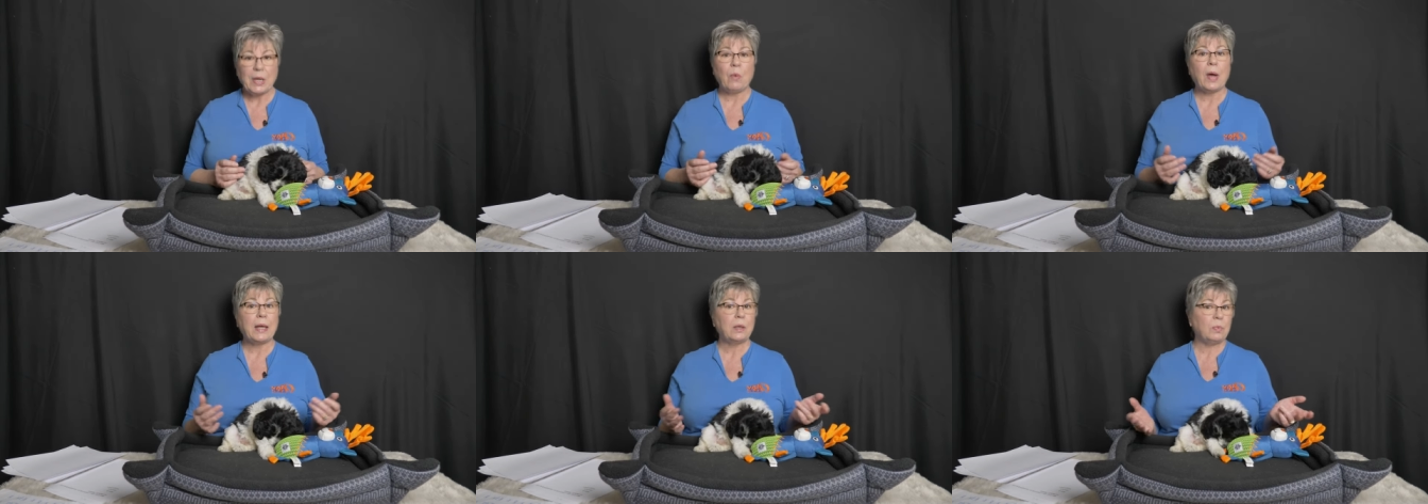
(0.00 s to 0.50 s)
Now
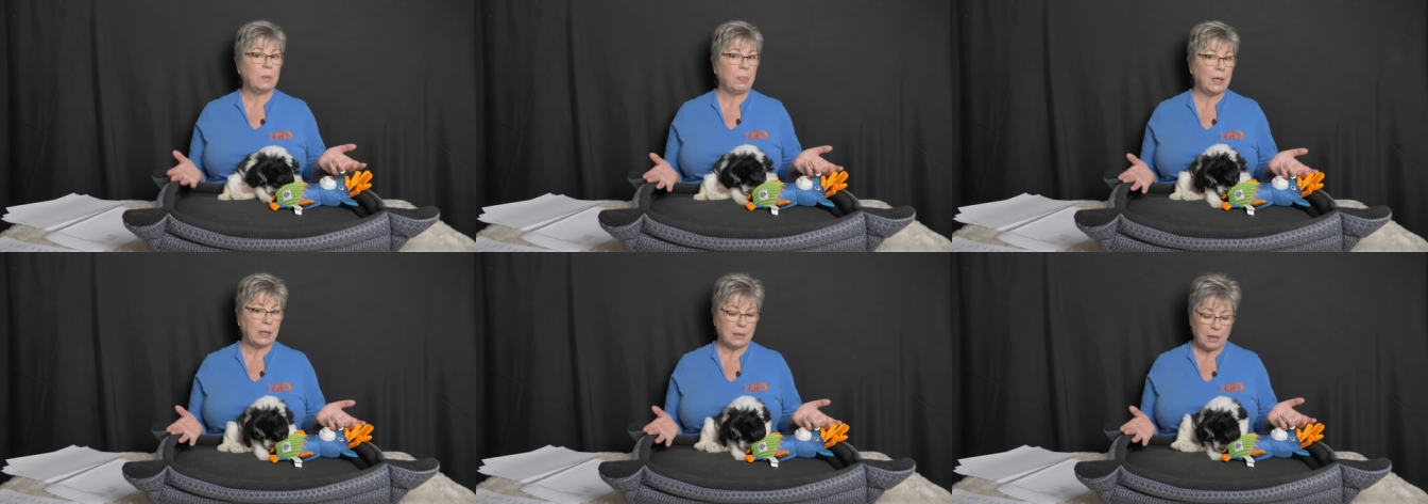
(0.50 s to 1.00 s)
why did we
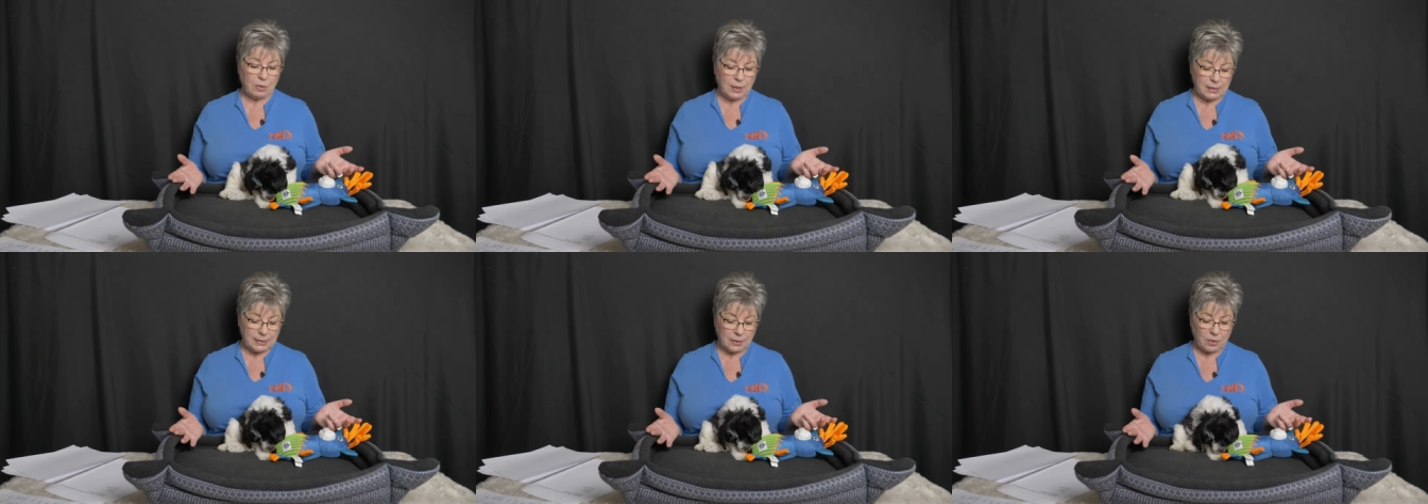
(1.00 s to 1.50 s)
pick
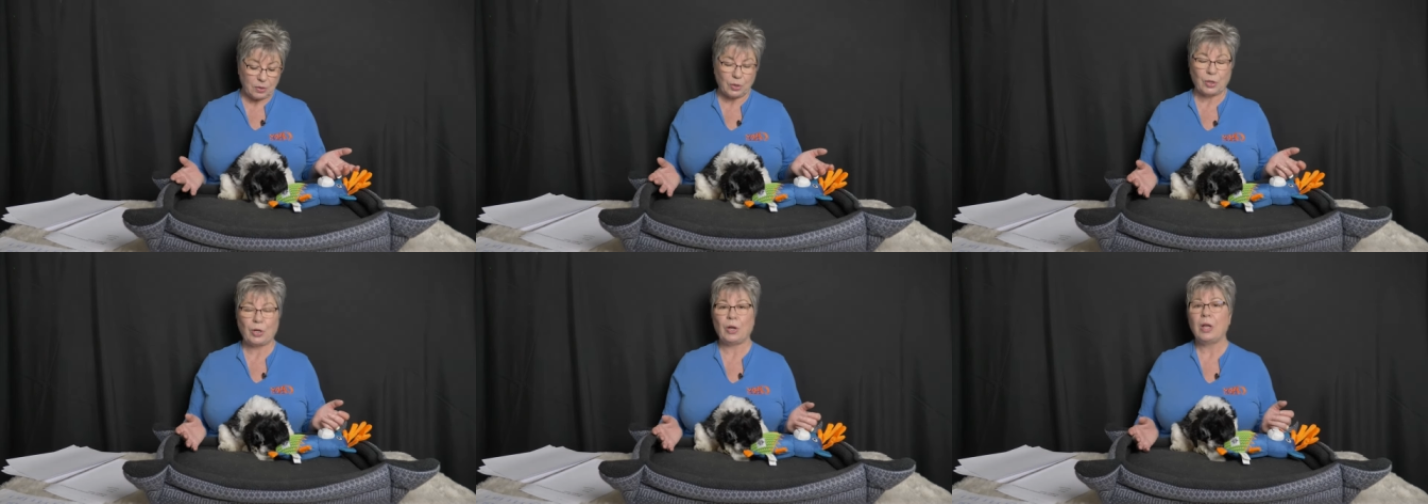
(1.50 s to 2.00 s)
this little
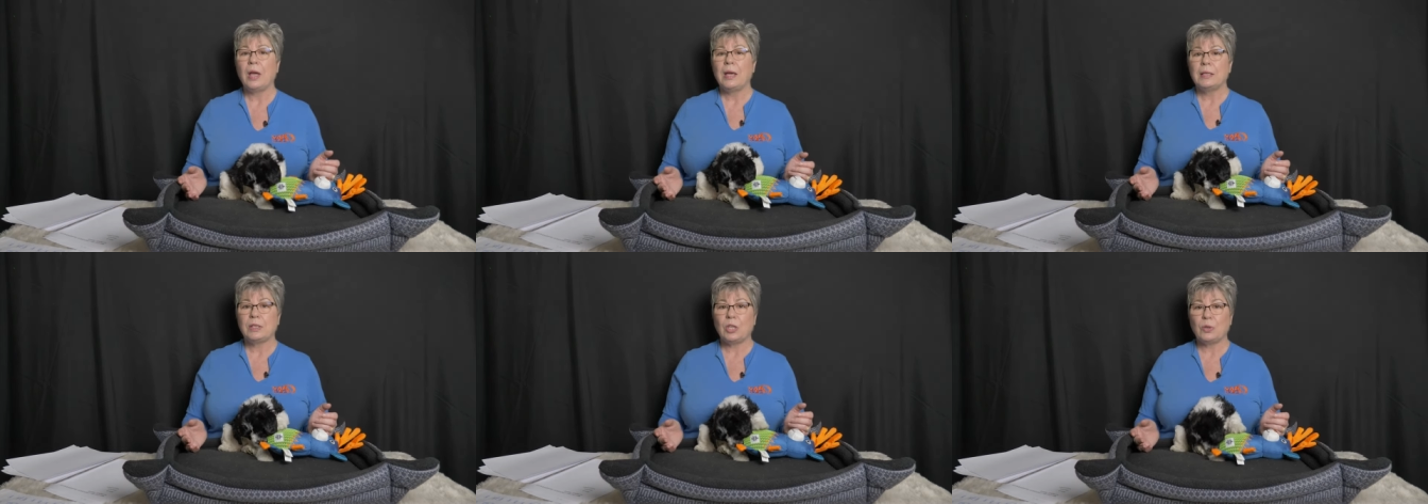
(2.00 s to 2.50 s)
girl
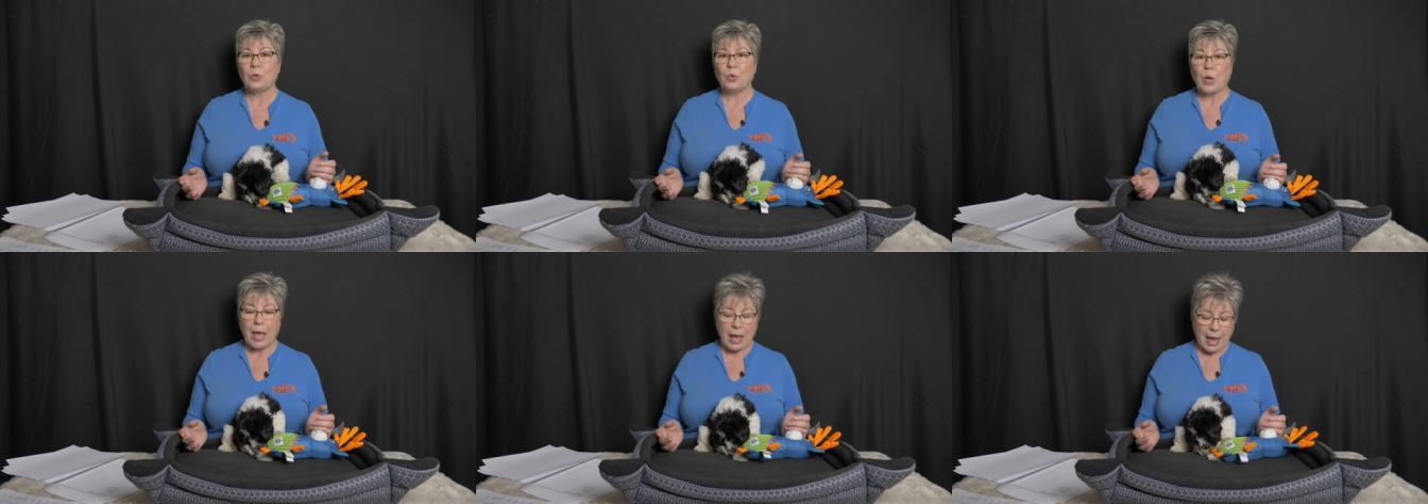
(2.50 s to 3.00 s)

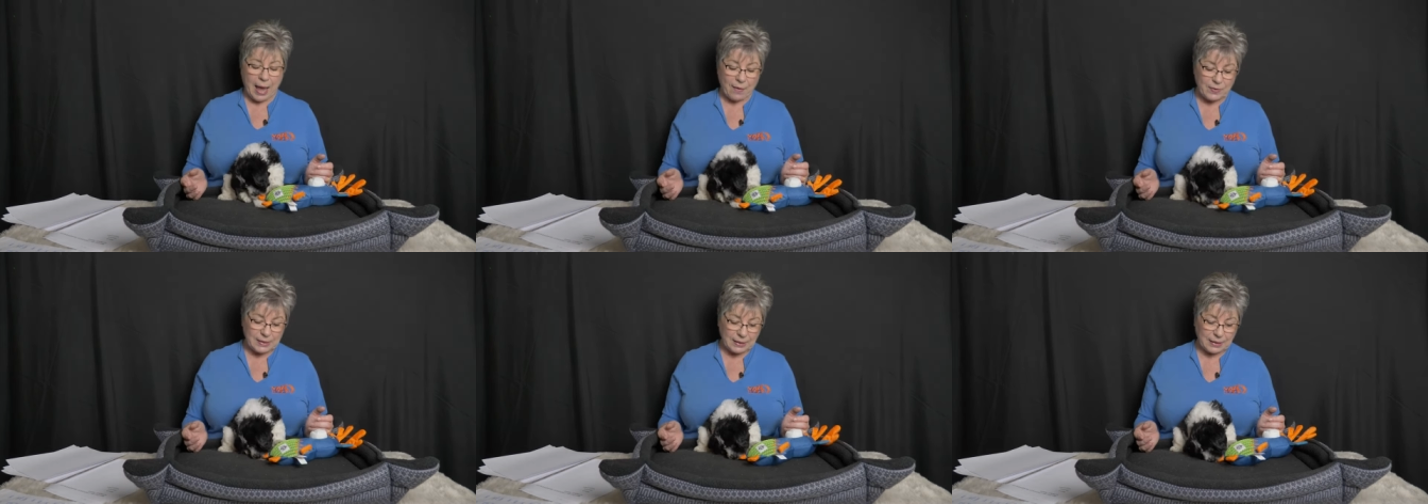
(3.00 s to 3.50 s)
to
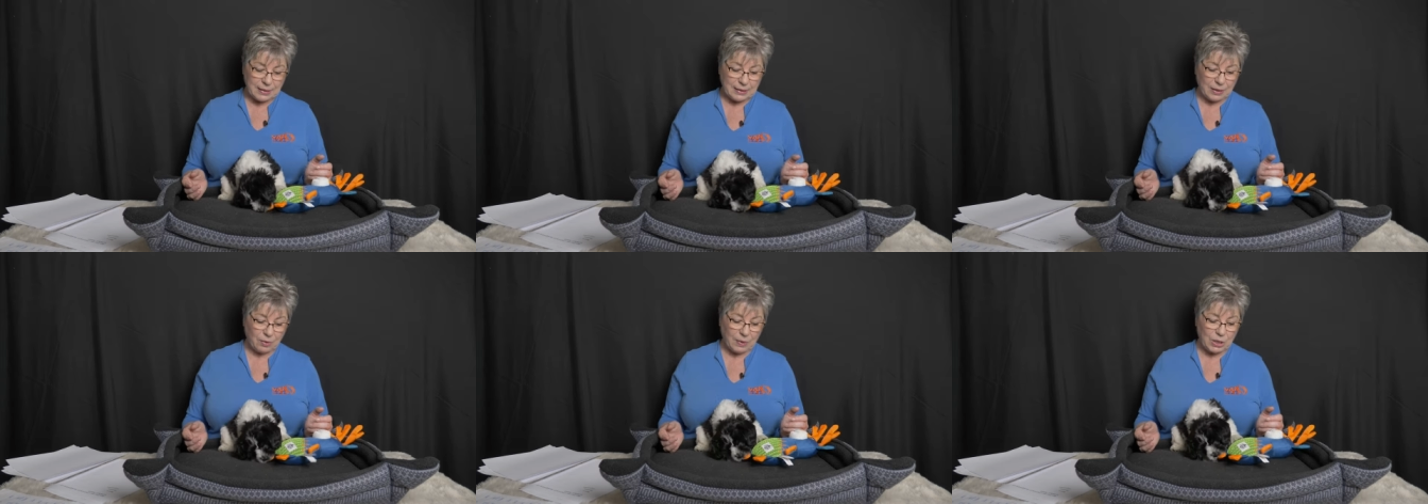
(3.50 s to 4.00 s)
have as a
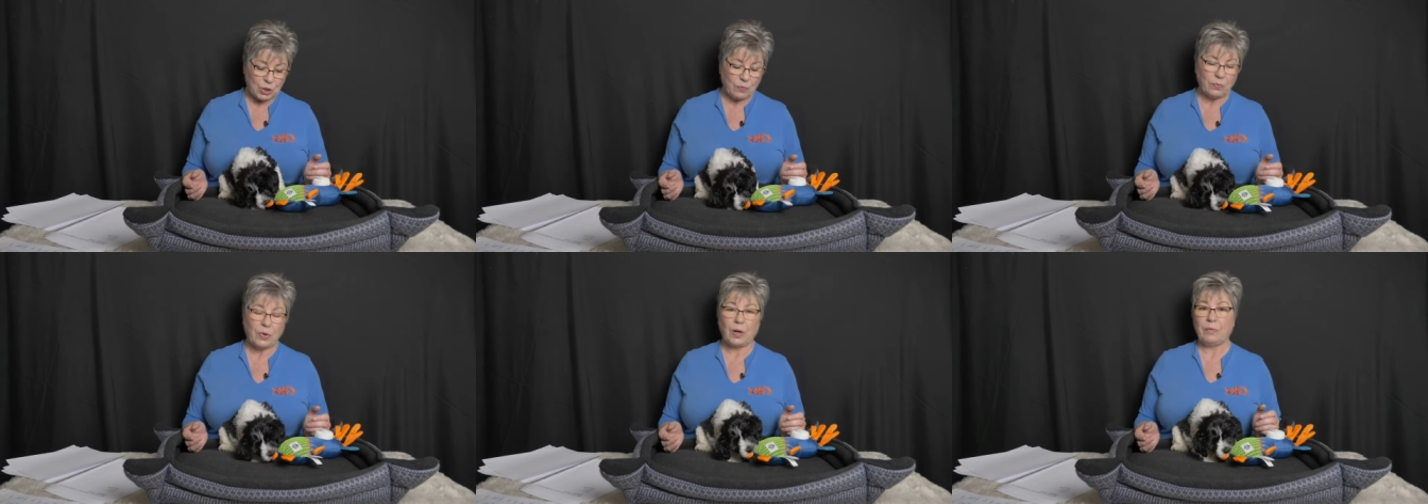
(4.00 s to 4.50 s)

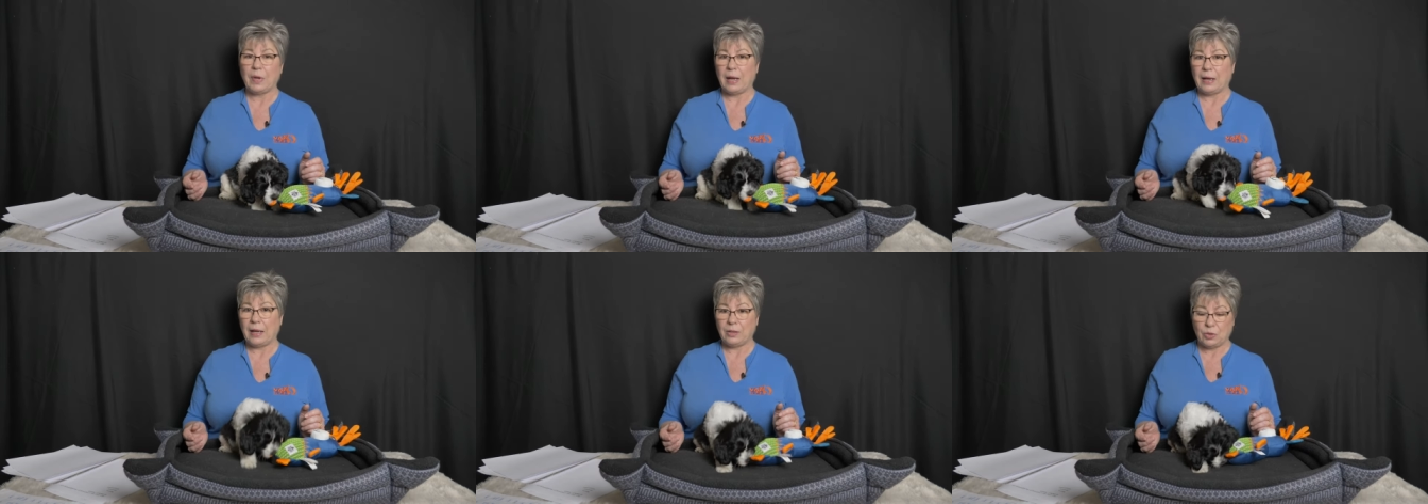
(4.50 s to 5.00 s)
consideration for our
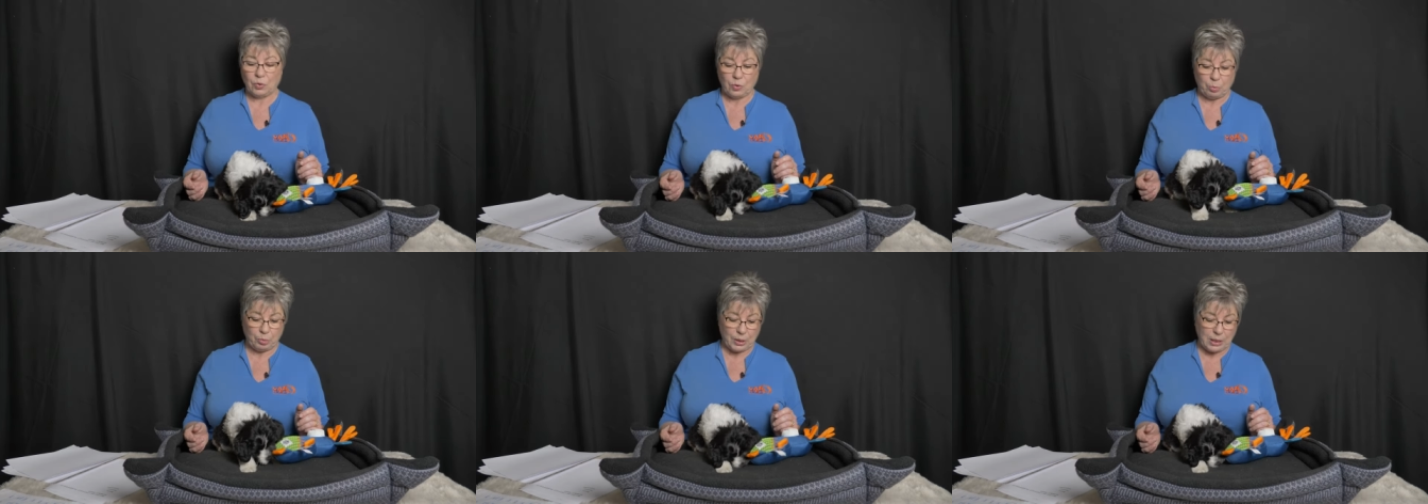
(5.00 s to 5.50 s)
Van Isle
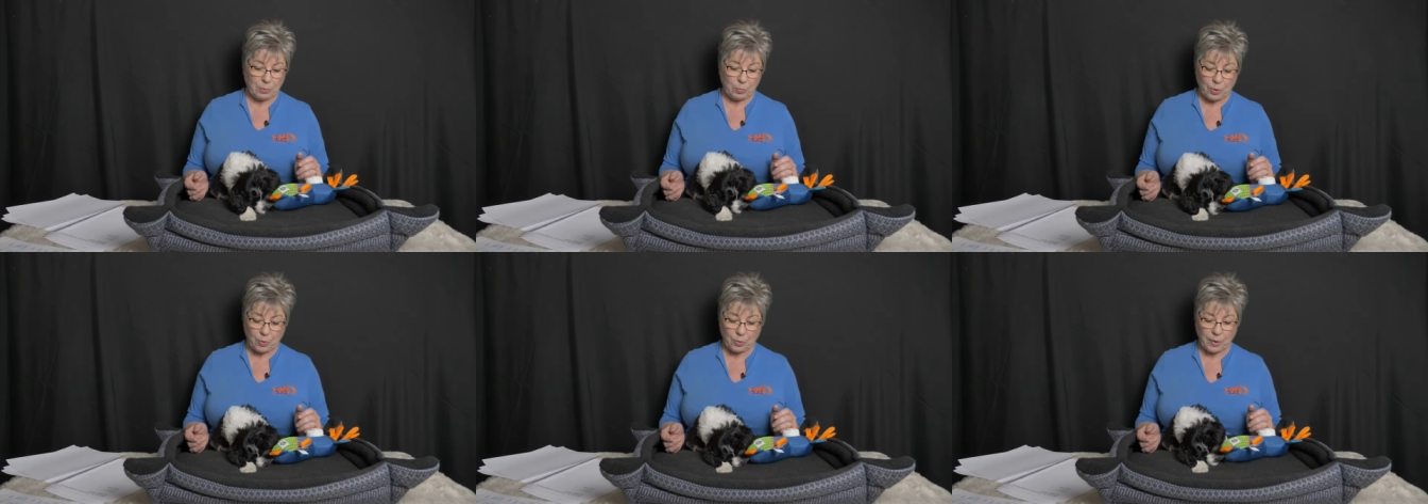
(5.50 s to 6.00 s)
Doodle breeding
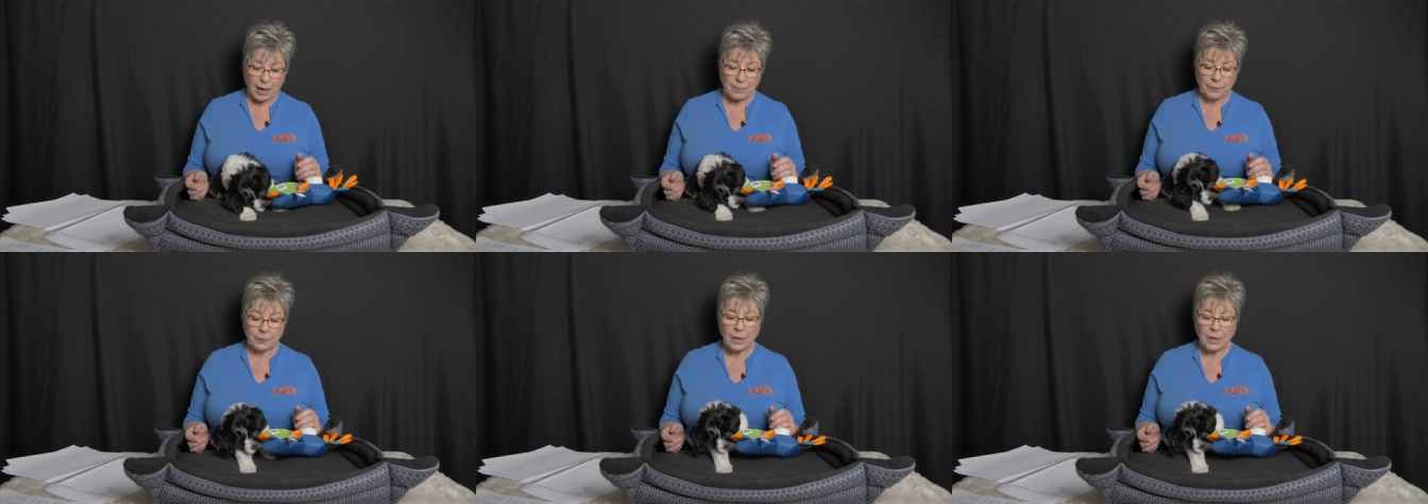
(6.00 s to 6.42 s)
program?